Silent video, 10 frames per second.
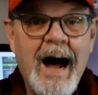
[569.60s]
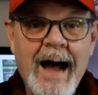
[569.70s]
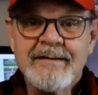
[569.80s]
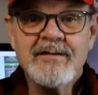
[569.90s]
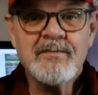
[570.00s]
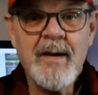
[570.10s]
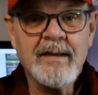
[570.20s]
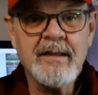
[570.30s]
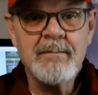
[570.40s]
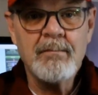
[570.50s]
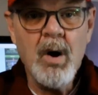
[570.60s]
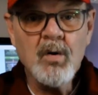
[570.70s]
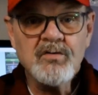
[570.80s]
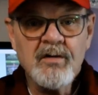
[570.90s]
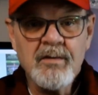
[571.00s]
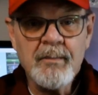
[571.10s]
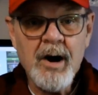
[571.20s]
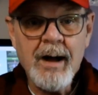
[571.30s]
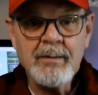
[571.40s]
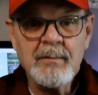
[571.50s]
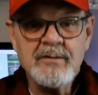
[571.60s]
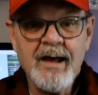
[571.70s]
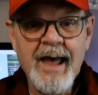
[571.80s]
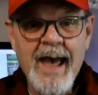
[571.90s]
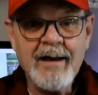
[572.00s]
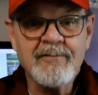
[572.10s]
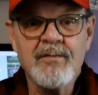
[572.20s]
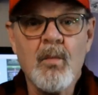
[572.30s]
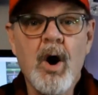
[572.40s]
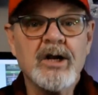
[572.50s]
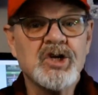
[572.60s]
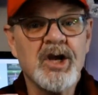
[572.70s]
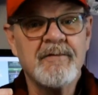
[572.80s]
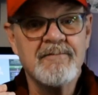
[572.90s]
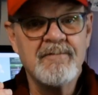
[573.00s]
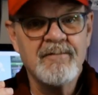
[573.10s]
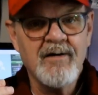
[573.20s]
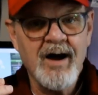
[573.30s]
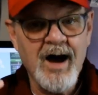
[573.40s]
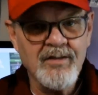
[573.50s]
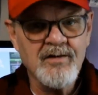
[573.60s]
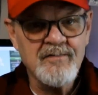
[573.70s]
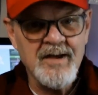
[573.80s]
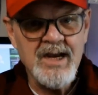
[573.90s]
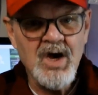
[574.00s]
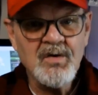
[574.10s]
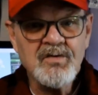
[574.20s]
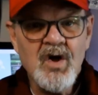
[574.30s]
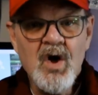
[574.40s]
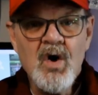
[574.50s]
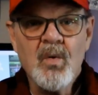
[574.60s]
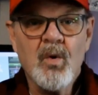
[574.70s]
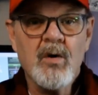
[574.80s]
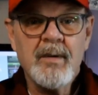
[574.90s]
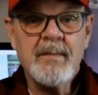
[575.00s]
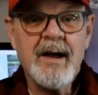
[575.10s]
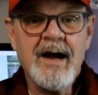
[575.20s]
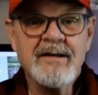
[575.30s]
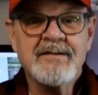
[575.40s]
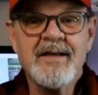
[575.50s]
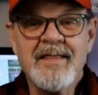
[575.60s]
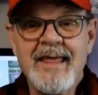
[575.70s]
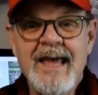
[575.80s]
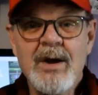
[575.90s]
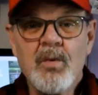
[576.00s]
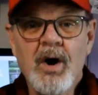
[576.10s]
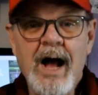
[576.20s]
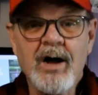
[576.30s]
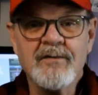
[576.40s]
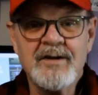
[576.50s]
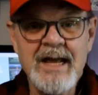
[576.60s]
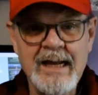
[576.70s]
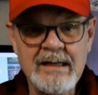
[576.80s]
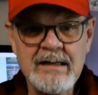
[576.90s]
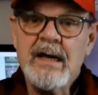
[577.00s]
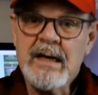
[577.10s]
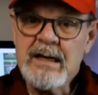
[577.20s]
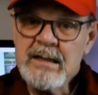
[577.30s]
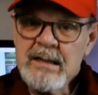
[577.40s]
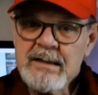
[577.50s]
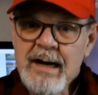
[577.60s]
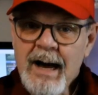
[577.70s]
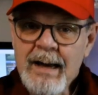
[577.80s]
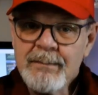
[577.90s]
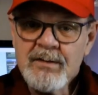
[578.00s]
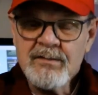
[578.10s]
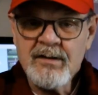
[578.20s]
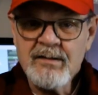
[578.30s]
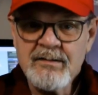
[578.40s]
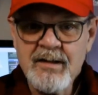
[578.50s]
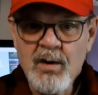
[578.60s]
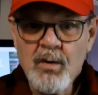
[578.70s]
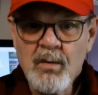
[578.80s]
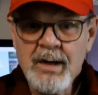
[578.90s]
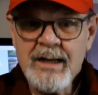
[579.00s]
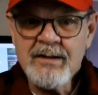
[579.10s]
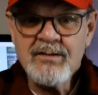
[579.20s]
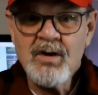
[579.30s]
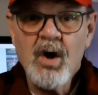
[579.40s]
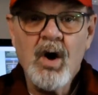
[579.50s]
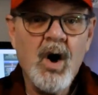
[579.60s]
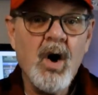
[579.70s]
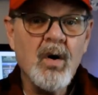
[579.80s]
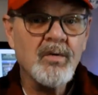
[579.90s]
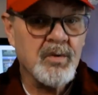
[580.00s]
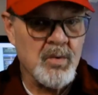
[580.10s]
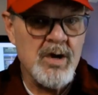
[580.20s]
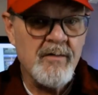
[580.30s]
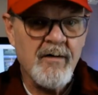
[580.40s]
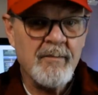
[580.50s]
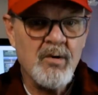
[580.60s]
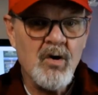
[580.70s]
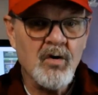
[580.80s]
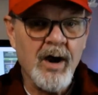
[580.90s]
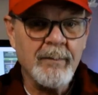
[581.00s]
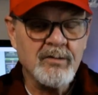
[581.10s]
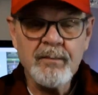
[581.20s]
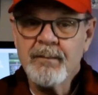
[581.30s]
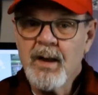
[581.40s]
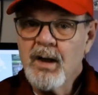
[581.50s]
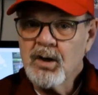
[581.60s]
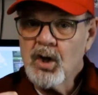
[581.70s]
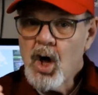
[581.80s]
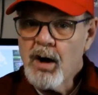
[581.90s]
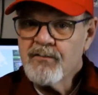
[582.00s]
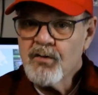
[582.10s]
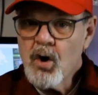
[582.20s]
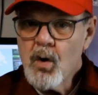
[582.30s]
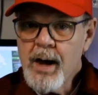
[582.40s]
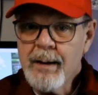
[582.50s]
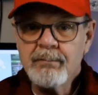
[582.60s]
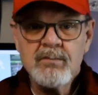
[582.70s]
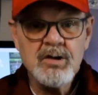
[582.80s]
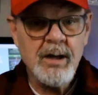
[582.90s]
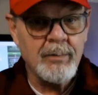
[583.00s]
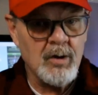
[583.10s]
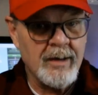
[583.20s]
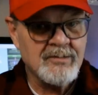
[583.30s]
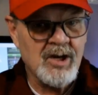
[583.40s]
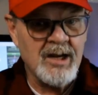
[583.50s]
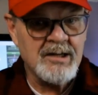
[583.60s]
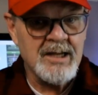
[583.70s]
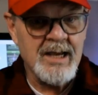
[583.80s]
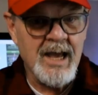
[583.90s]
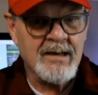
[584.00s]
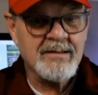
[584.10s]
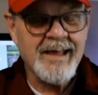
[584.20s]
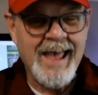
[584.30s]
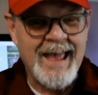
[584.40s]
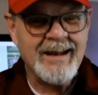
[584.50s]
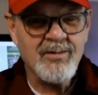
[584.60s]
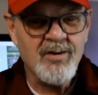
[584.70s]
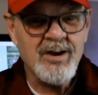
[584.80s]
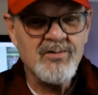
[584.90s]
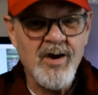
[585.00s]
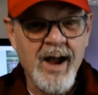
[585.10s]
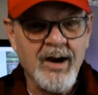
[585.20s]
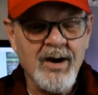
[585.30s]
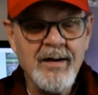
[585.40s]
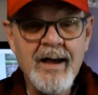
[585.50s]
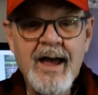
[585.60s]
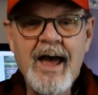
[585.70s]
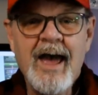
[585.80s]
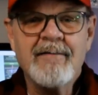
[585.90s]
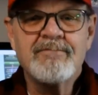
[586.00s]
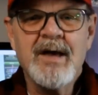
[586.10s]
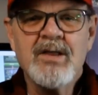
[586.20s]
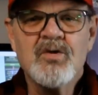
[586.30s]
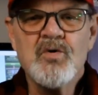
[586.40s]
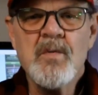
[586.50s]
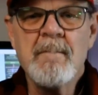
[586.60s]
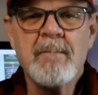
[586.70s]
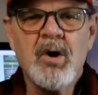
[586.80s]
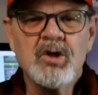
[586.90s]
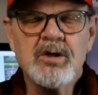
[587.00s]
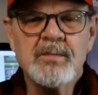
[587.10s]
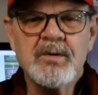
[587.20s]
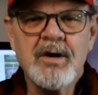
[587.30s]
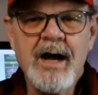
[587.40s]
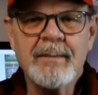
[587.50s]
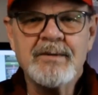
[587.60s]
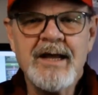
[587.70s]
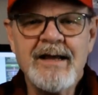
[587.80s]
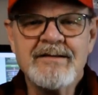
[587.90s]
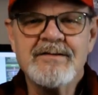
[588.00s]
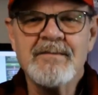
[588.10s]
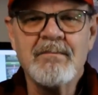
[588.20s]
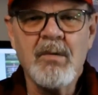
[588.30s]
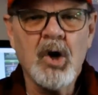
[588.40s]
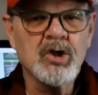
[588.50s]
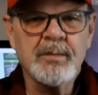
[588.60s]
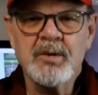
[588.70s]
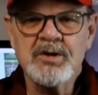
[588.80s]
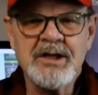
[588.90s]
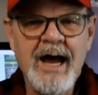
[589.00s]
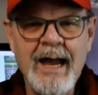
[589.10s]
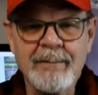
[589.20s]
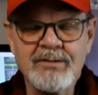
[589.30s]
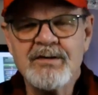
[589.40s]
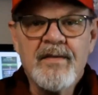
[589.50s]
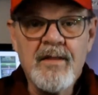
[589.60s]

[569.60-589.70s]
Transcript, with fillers: I suspect that most of the problems I had from watching other videos were because they were out of date. In the time since they were released, all three of our programs, Log4OM, WSJTX, and GridTracker have been through multiple updates multiple times.